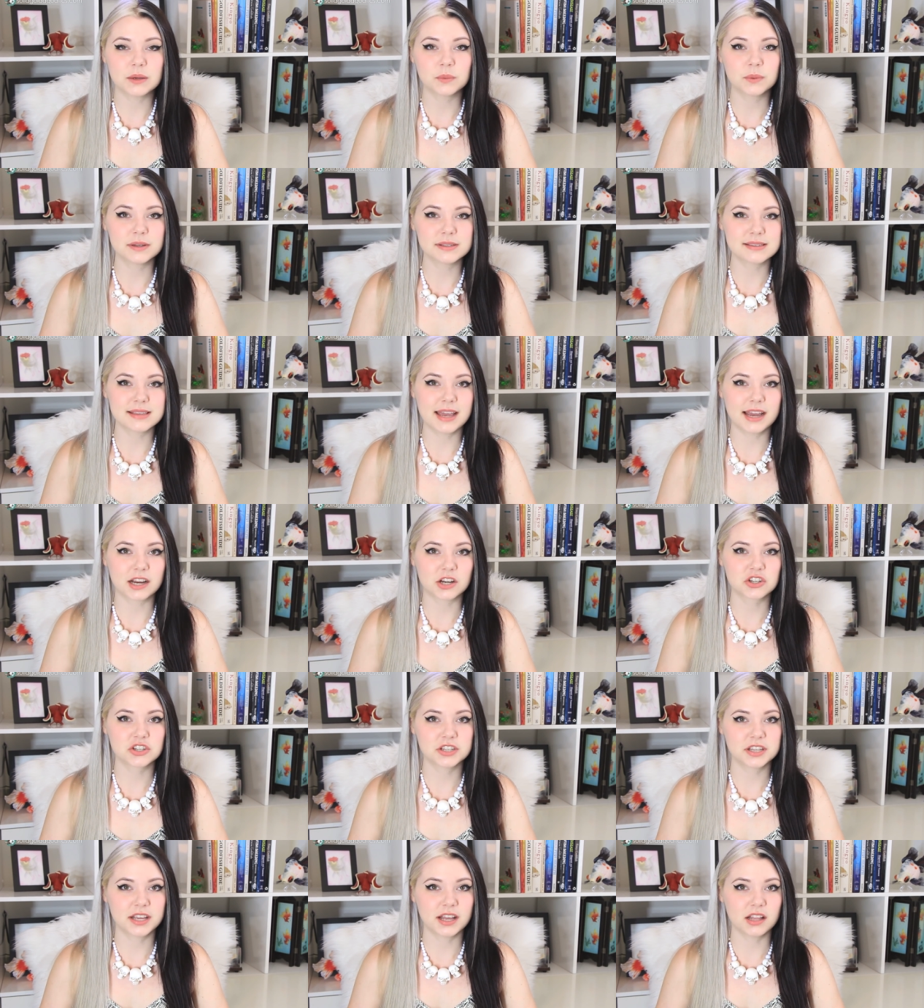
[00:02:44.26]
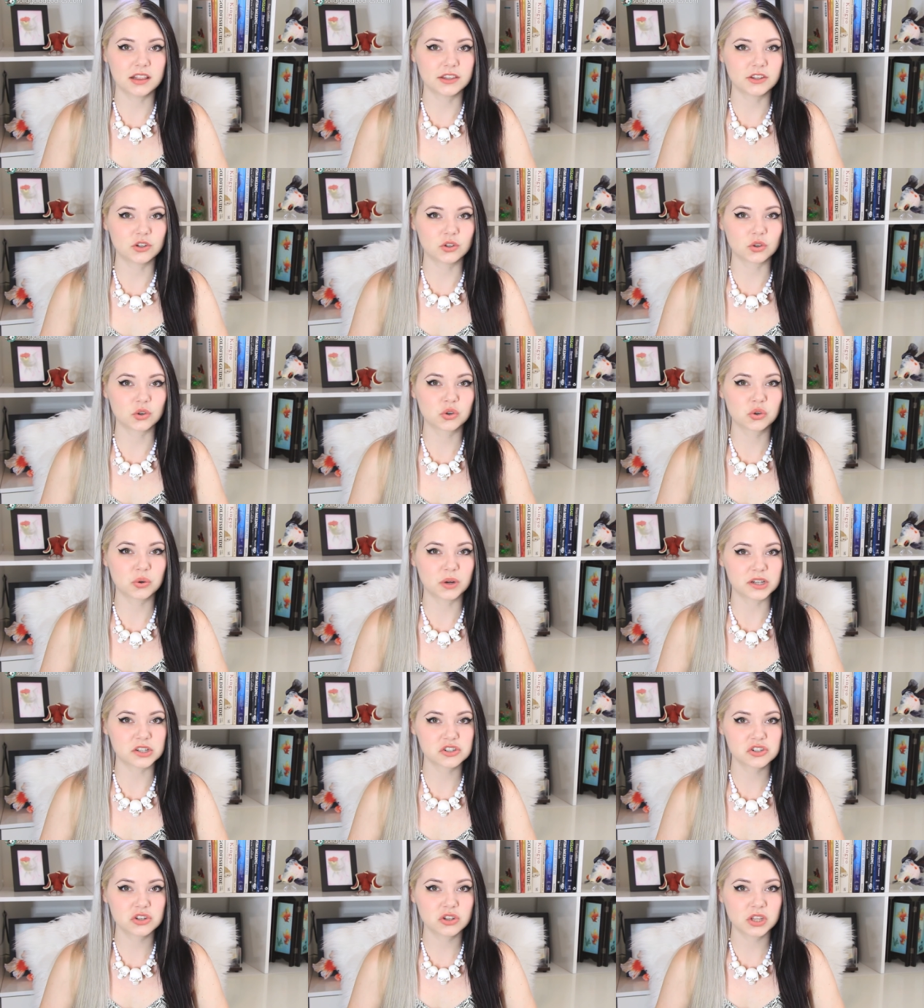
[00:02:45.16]
it was actually a little
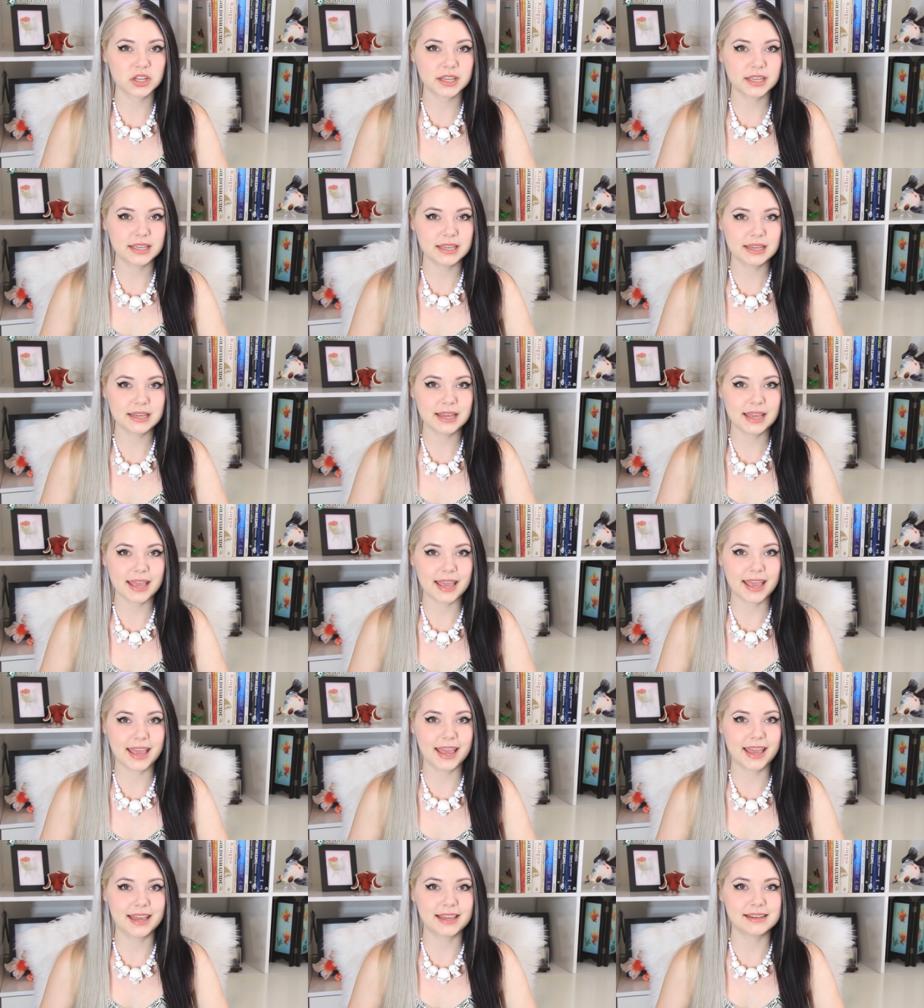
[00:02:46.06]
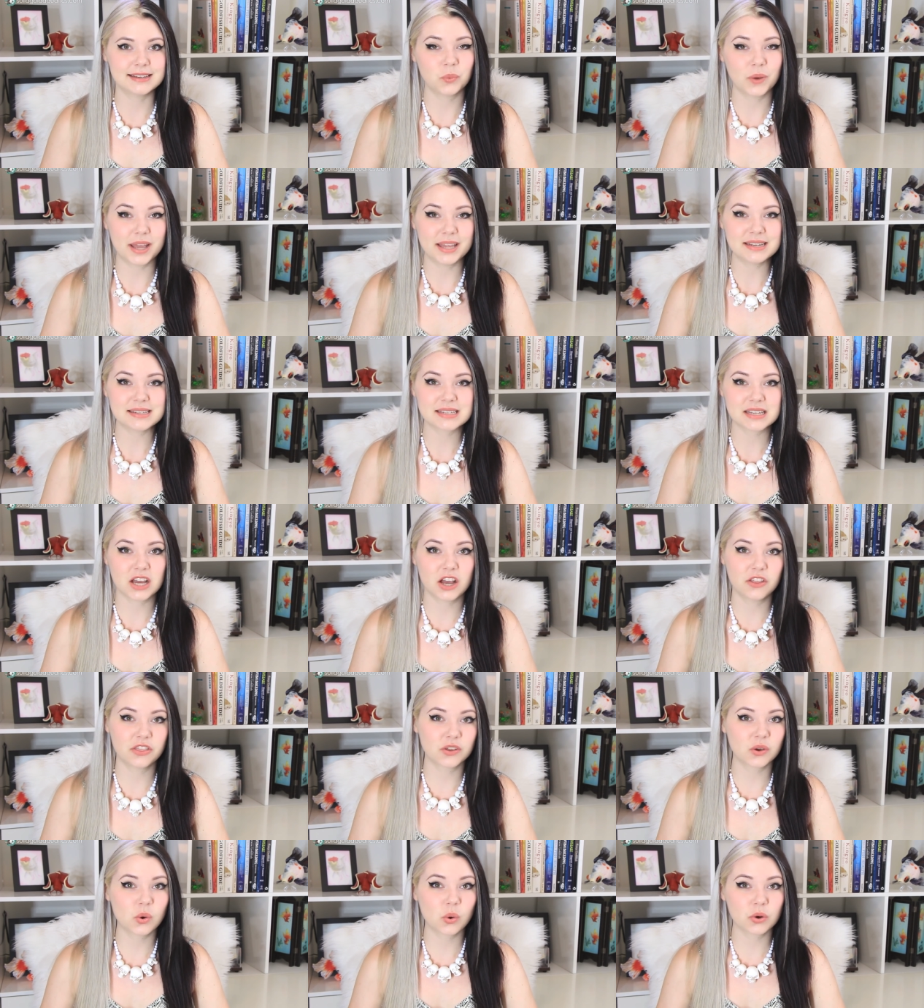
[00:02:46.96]
crushed looking and wet
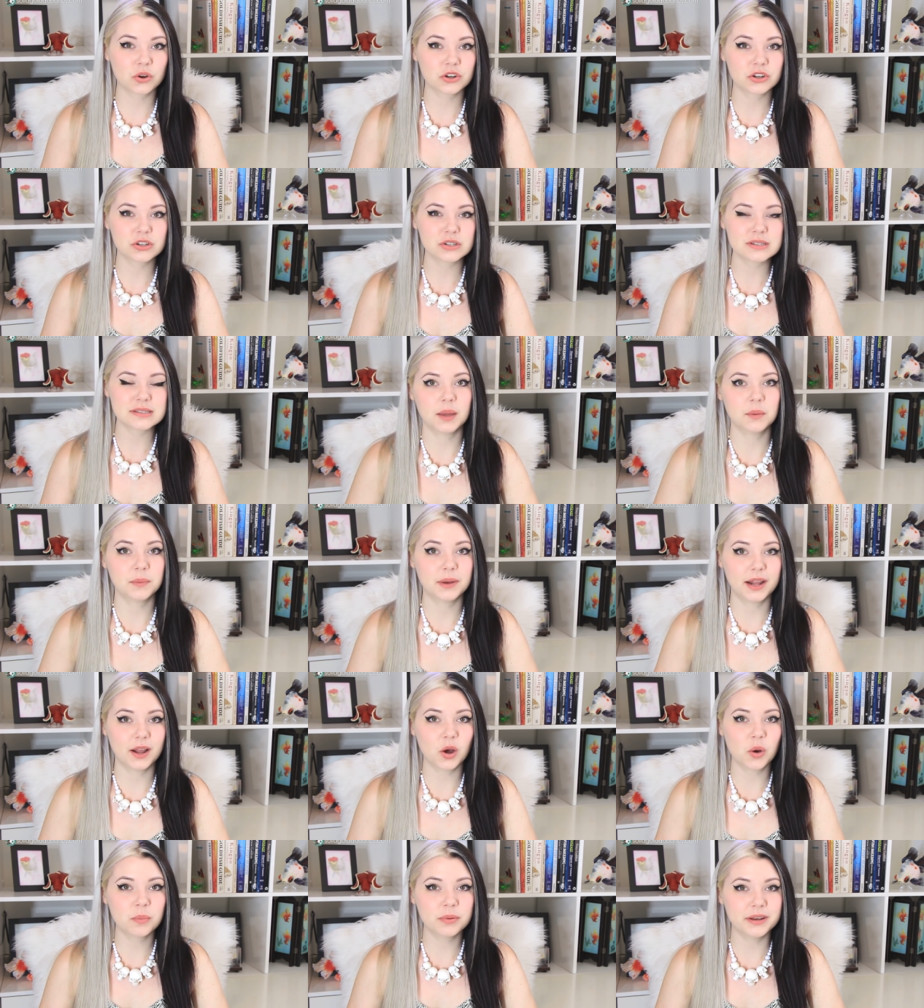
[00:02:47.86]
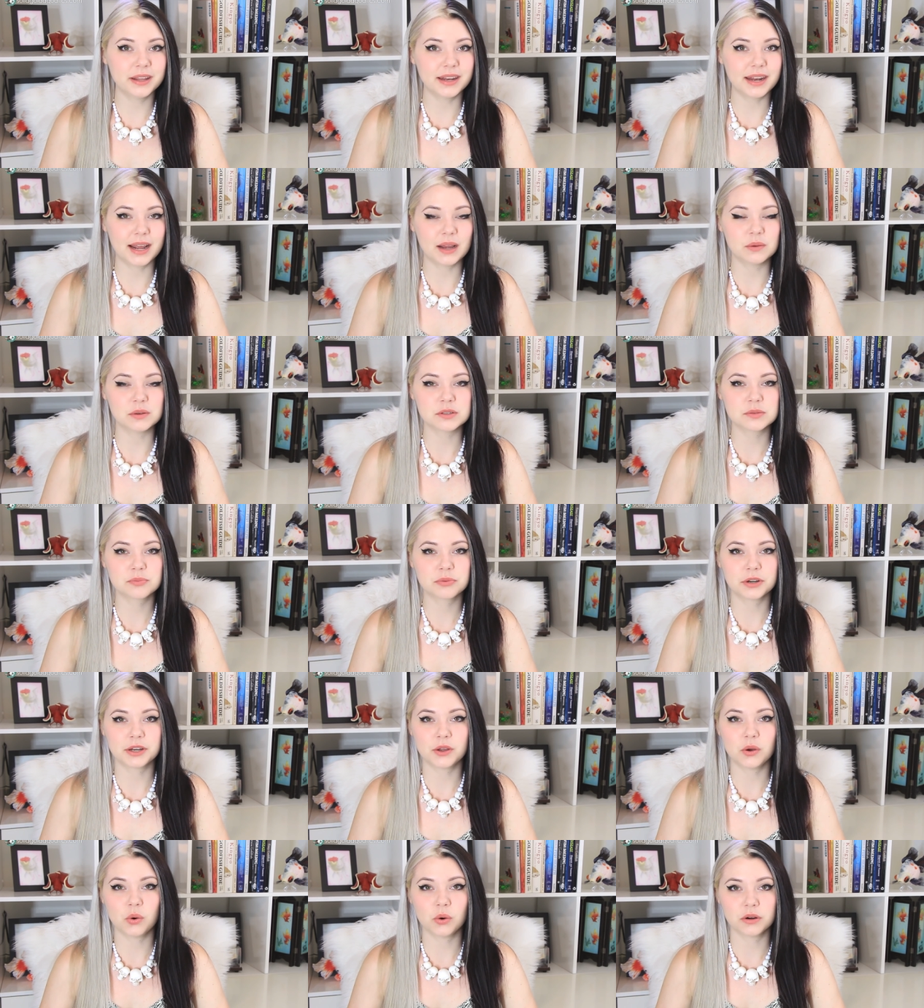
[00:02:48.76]
on the corners, and when I opened it, I was
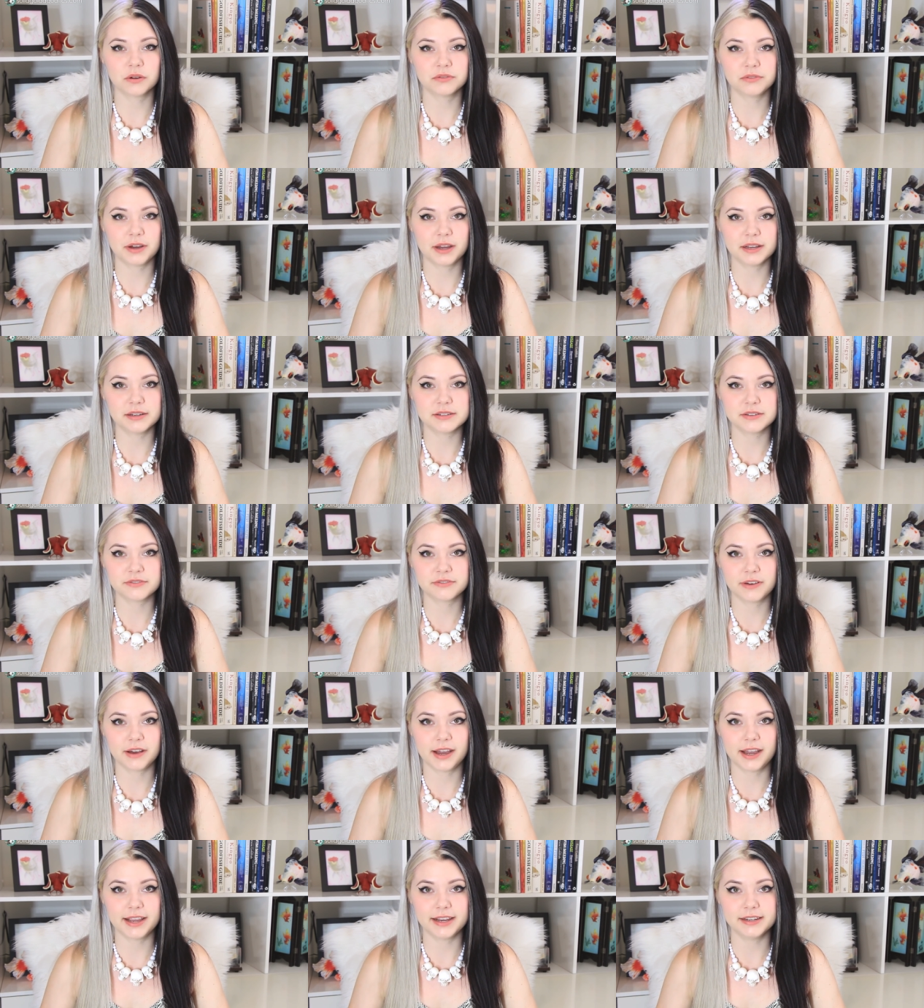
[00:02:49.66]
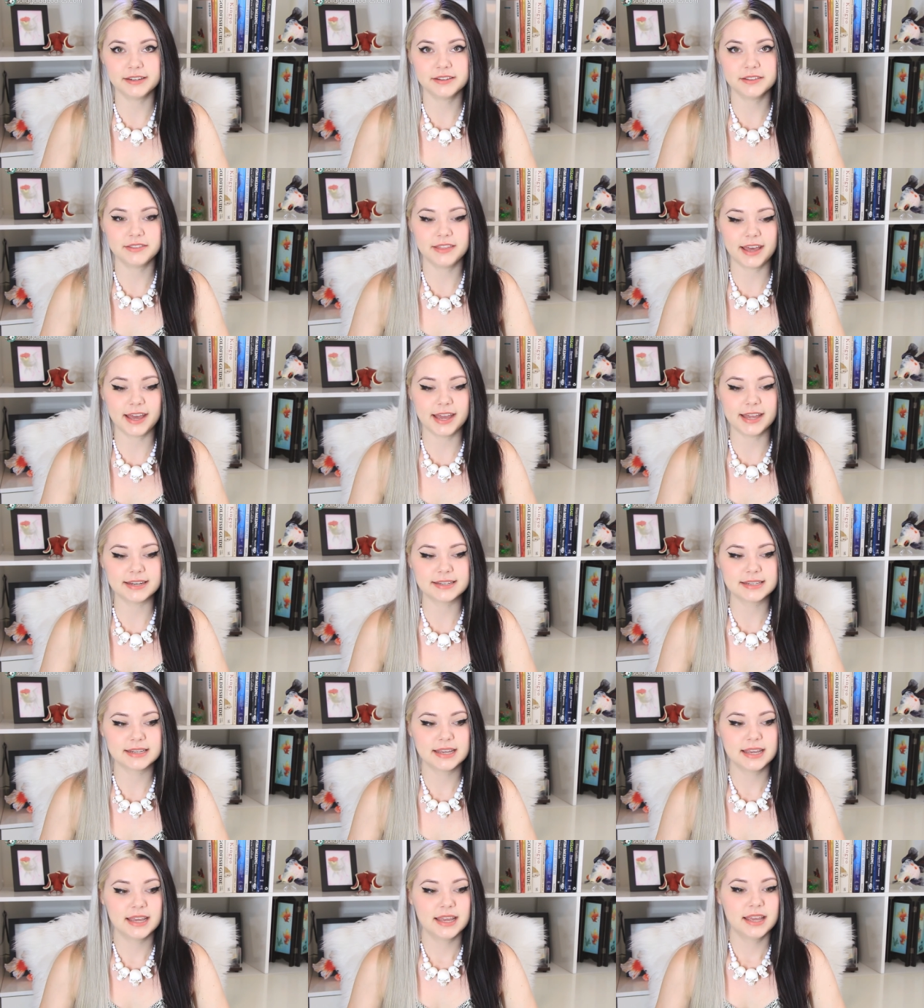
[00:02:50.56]
pretty horrified to find that